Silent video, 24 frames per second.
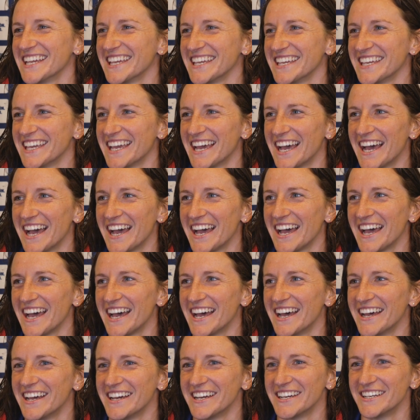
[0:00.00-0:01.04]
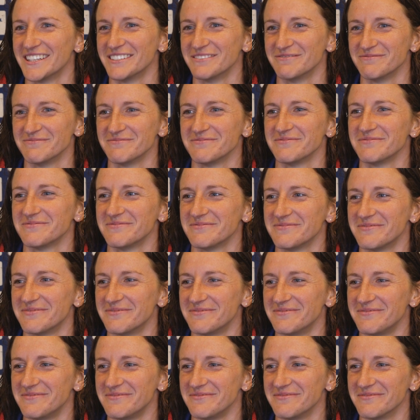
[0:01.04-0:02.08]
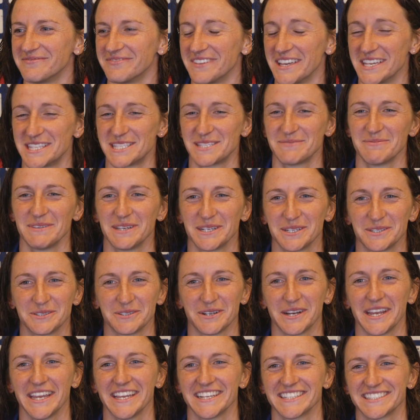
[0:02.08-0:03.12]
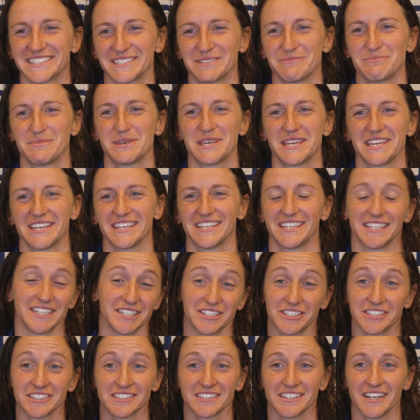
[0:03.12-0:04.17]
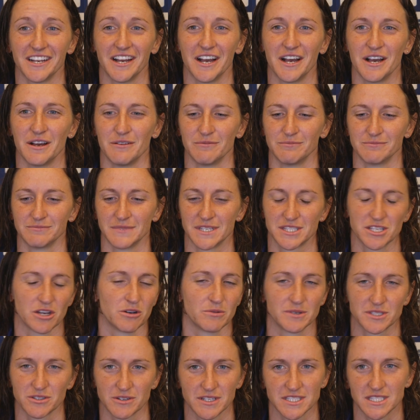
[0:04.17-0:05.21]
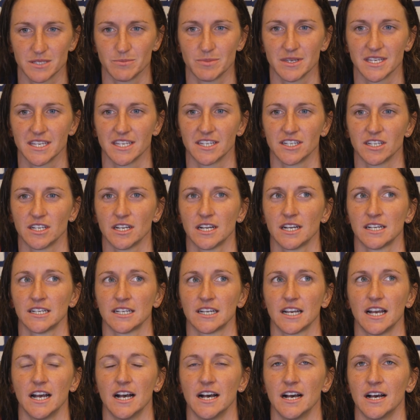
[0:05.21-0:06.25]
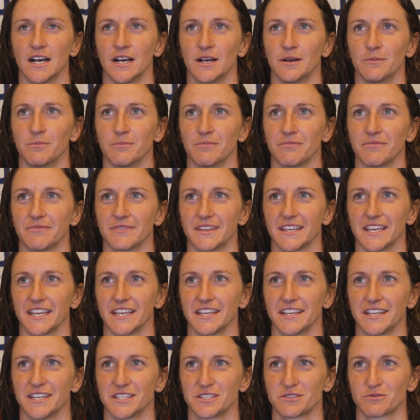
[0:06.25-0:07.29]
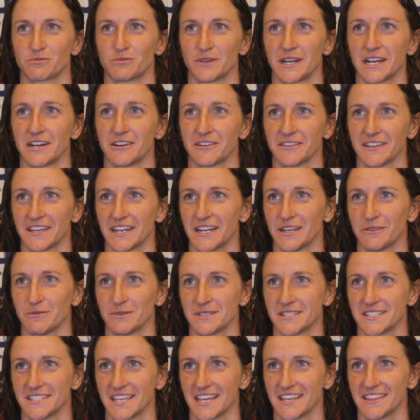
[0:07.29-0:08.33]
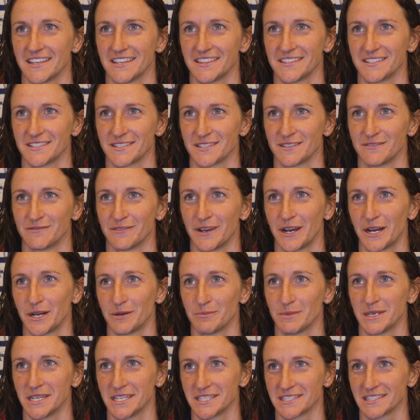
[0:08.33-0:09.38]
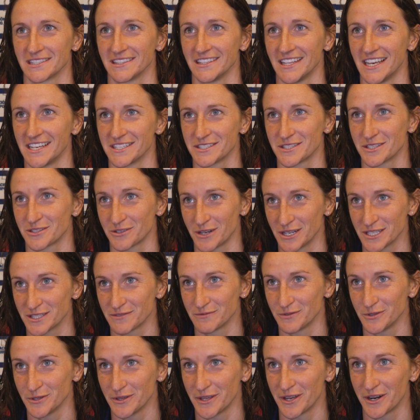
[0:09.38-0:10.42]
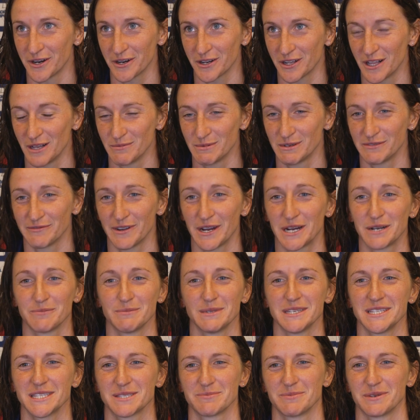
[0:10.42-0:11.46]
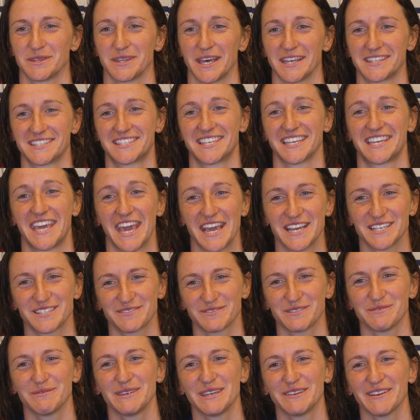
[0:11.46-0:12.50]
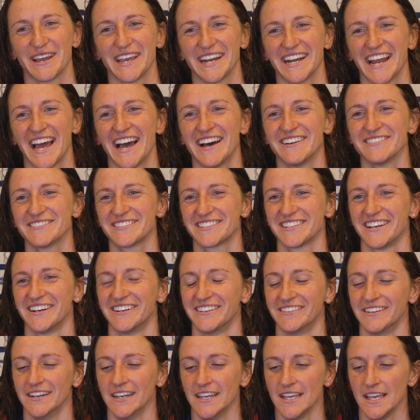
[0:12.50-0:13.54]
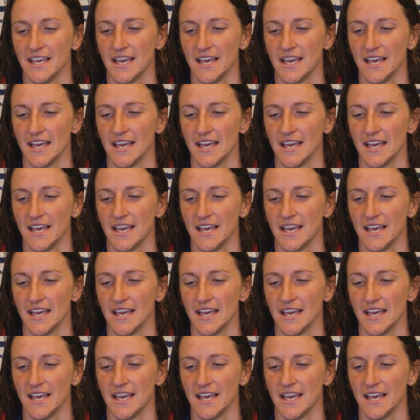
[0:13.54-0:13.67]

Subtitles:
Yeah, it's been great to be here. It's always great to be here. It's rare that I would say that this environment is less stressful than our club environments, but that's the case for me right now. So